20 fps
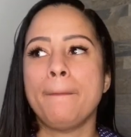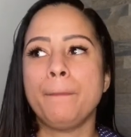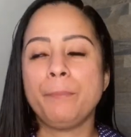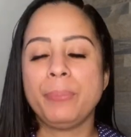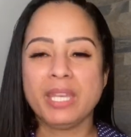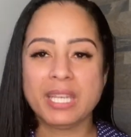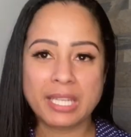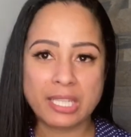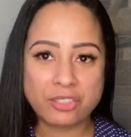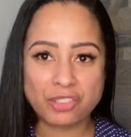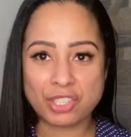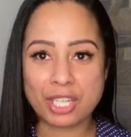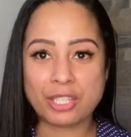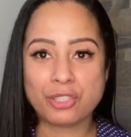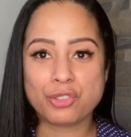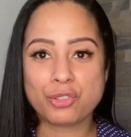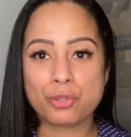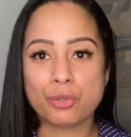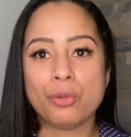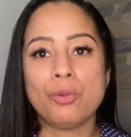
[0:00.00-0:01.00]
be
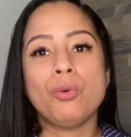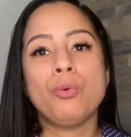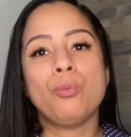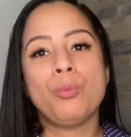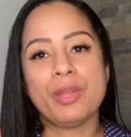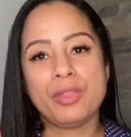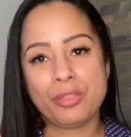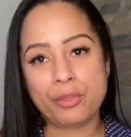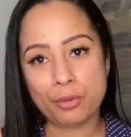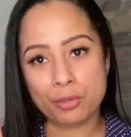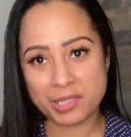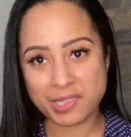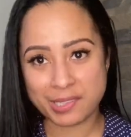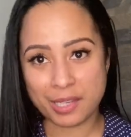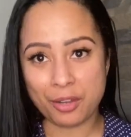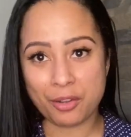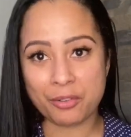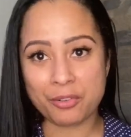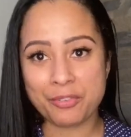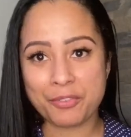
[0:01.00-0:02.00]
gentle with
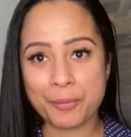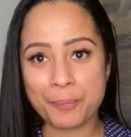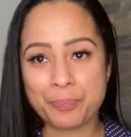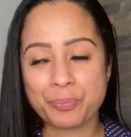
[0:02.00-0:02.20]
yourself.